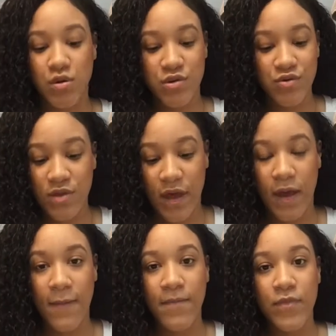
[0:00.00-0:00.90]
don't do
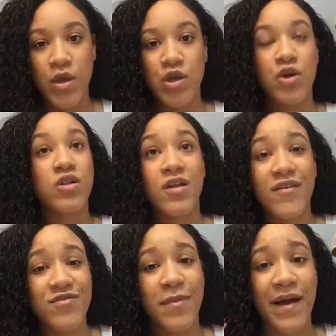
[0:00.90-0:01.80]
that. You're
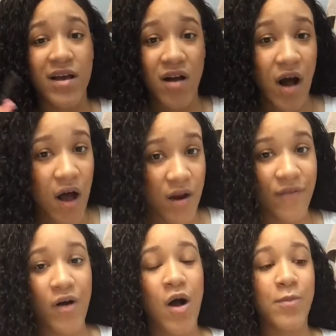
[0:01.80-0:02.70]
loved by God,
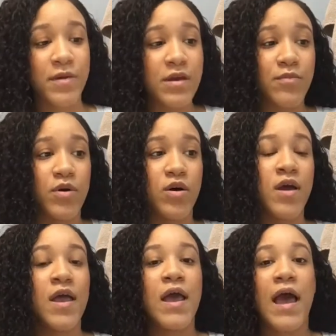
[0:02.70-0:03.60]
of all people.
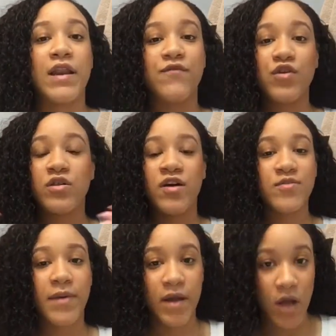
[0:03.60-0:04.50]
And if you're
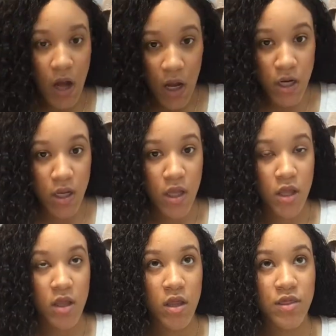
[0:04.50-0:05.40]
loved by God,
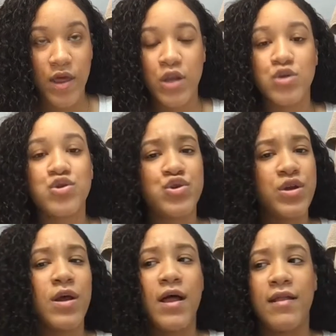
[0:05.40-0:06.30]
then you
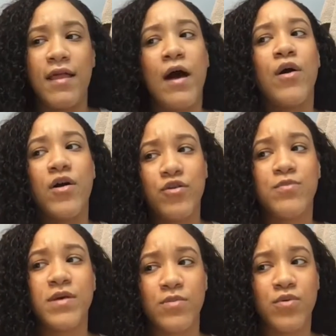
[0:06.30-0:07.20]
shouldn't allow other
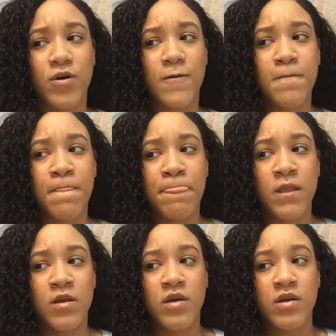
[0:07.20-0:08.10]
people
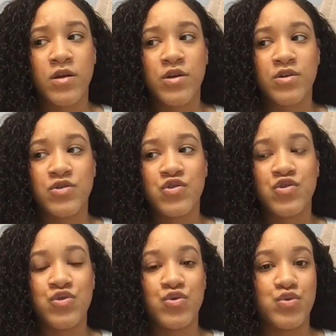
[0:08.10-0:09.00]

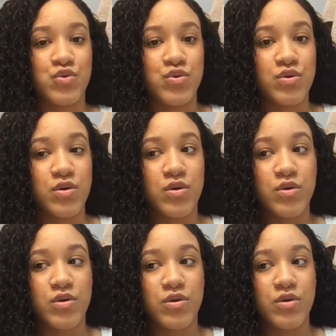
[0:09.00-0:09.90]
to
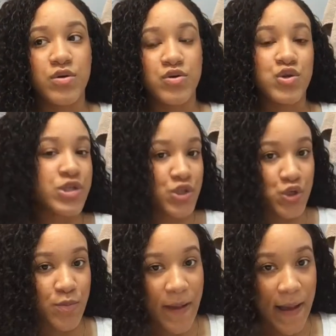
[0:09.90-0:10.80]
treat
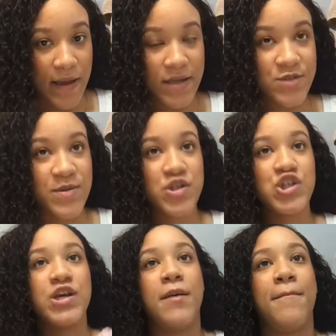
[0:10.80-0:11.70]
you bad,
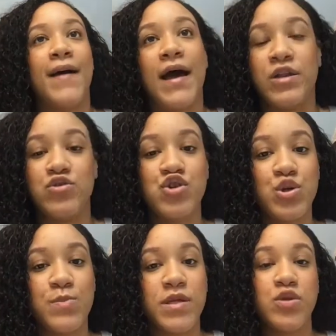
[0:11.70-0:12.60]
especially a man. You
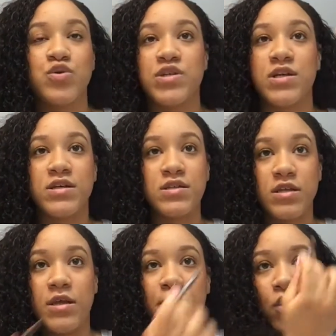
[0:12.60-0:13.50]
shouldn't be losing
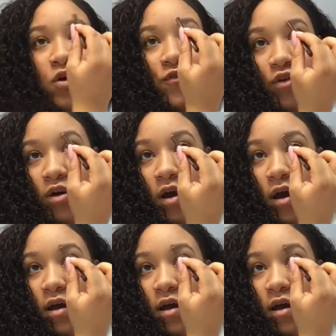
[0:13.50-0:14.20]
sleep over